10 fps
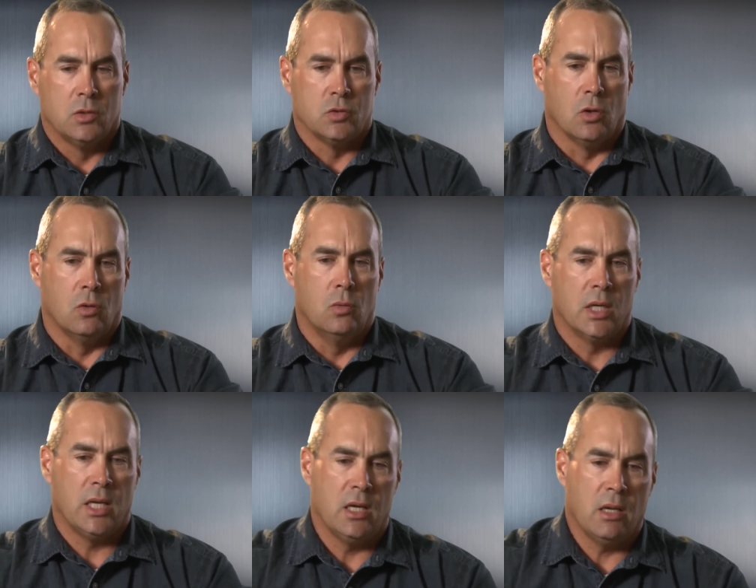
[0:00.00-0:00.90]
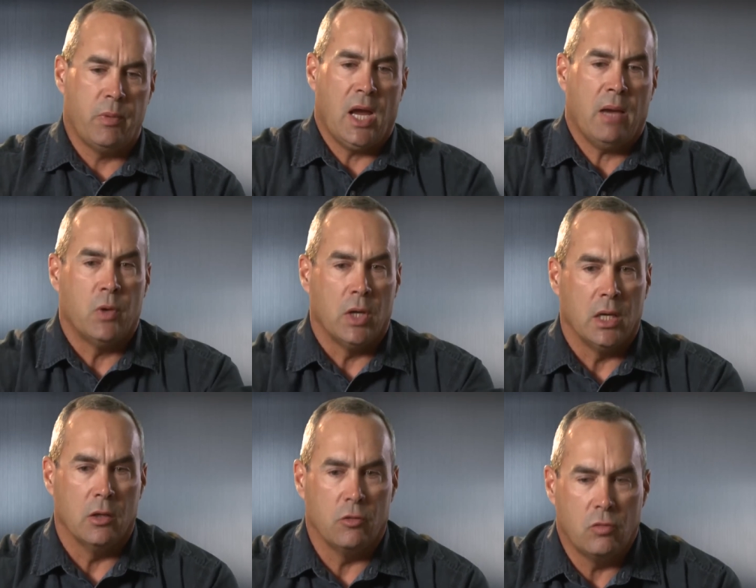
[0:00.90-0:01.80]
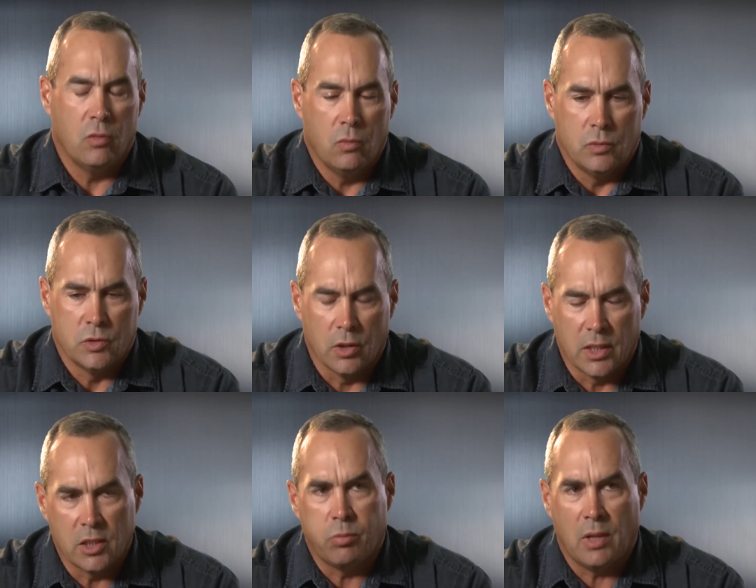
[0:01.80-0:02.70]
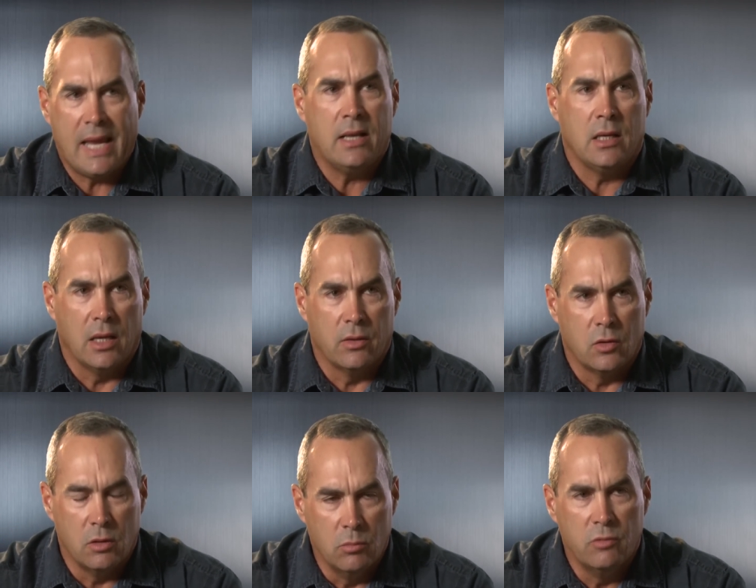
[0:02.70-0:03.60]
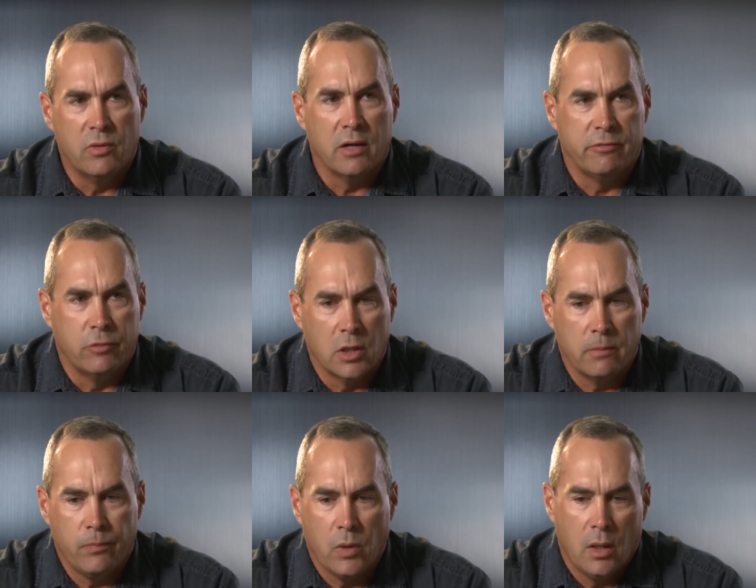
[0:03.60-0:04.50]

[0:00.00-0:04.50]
So what ended up happening is we started getting a plan together to move on foot.